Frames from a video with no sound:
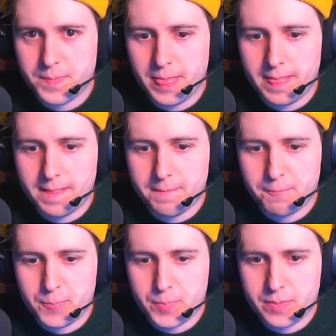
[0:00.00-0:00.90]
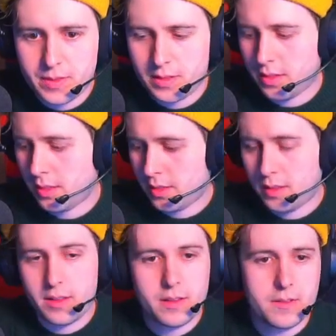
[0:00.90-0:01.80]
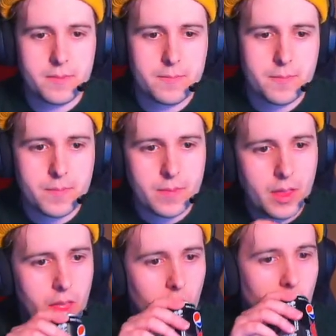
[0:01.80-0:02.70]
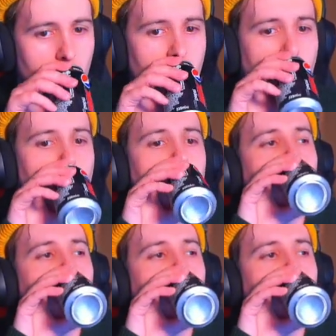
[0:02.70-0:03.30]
Another point of note is I have been vaguely following the patch notes,